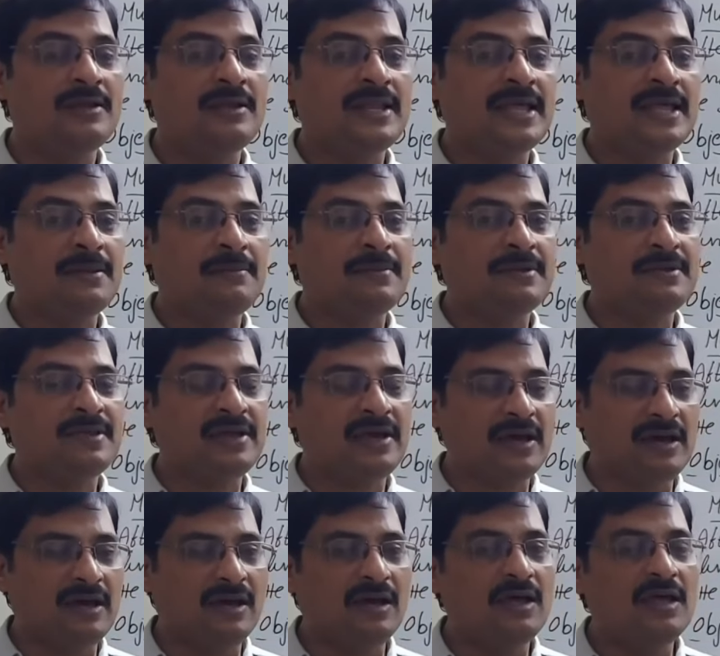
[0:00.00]

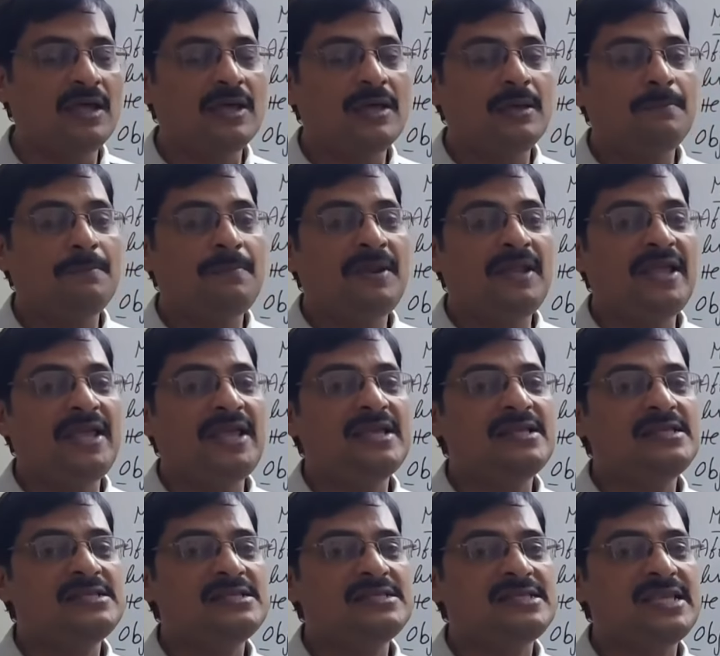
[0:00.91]
Narmada,
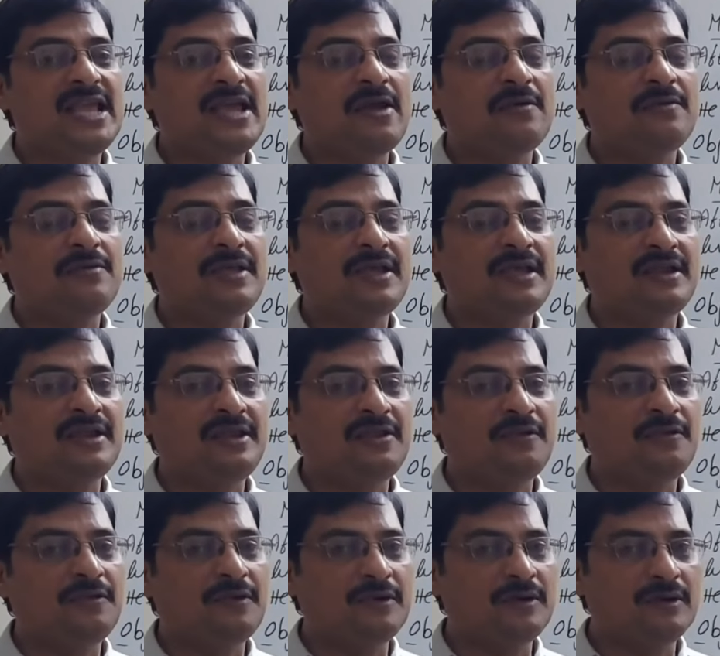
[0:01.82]
please save the
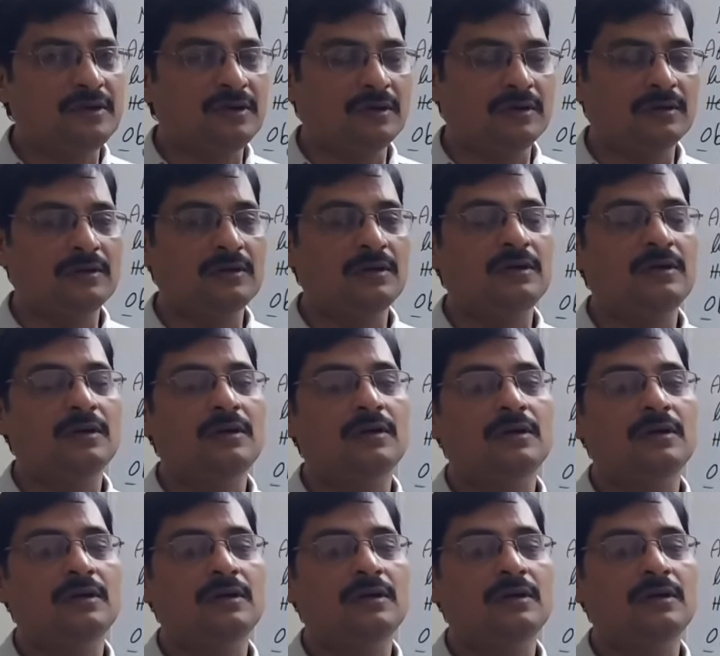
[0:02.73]
river